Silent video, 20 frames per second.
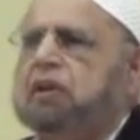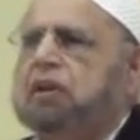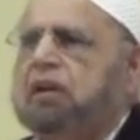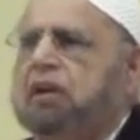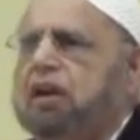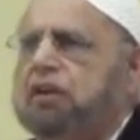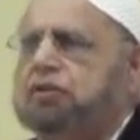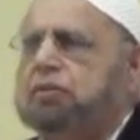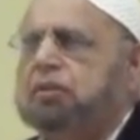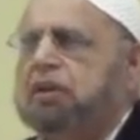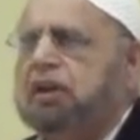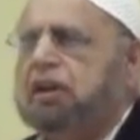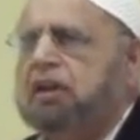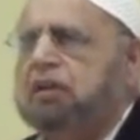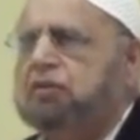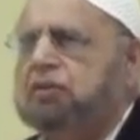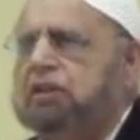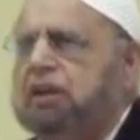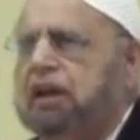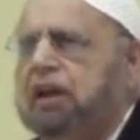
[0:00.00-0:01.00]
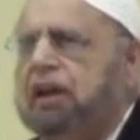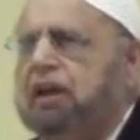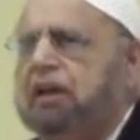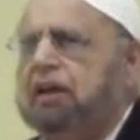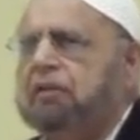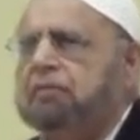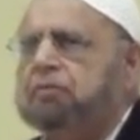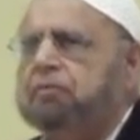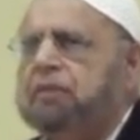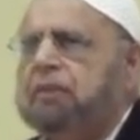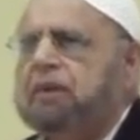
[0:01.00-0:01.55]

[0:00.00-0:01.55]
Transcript: May Allah subhanahu wa ta'ala